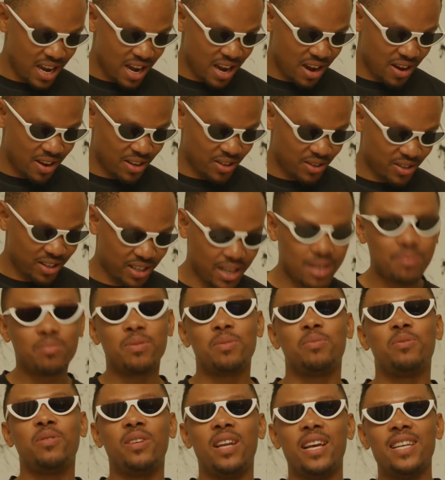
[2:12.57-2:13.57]
I want to thank
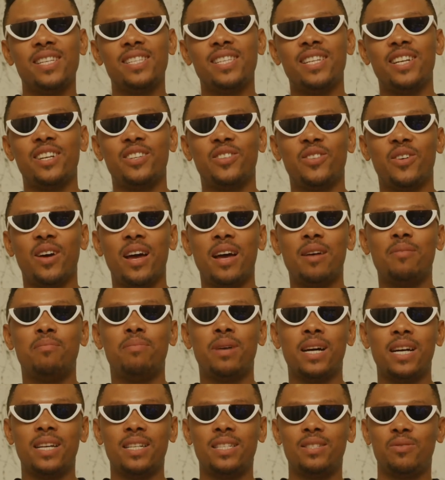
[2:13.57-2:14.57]
people like Senator
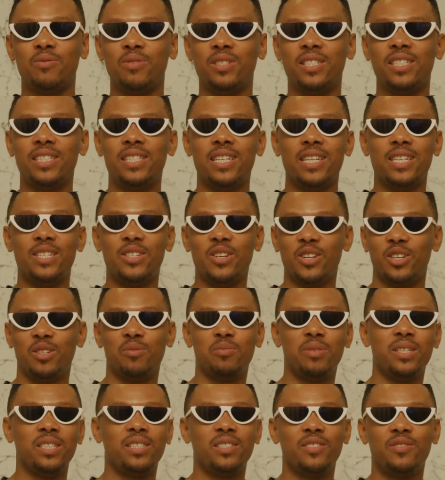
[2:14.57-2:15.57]
Albert. We did a
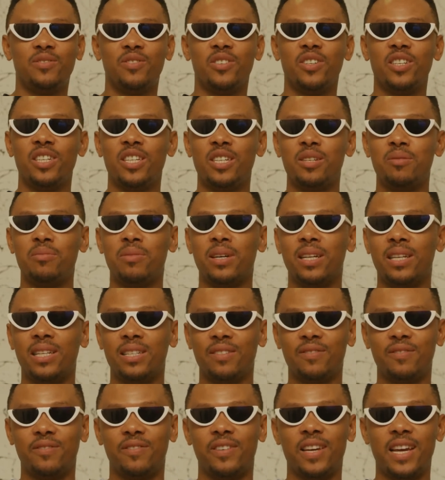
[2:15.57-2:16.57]
documentary for him, an
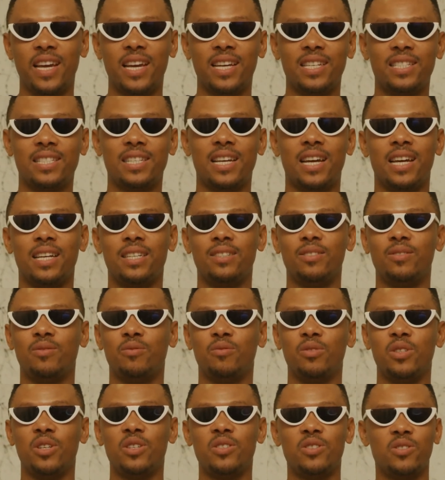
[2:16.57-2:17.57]
event, and
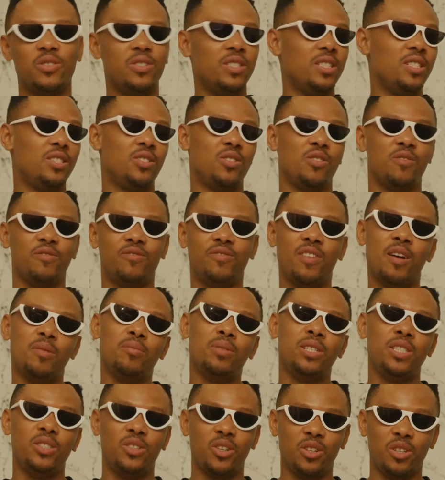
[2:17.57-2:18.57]
we also did some
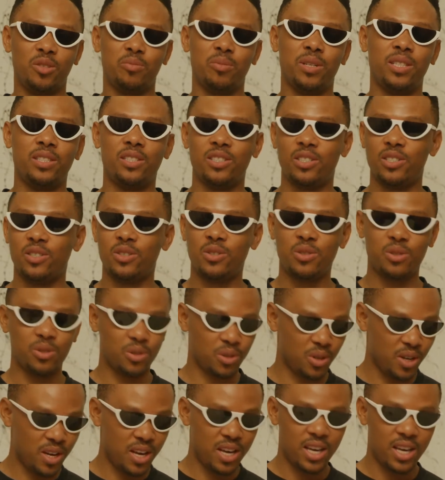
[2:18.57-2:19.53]
family documentaries too.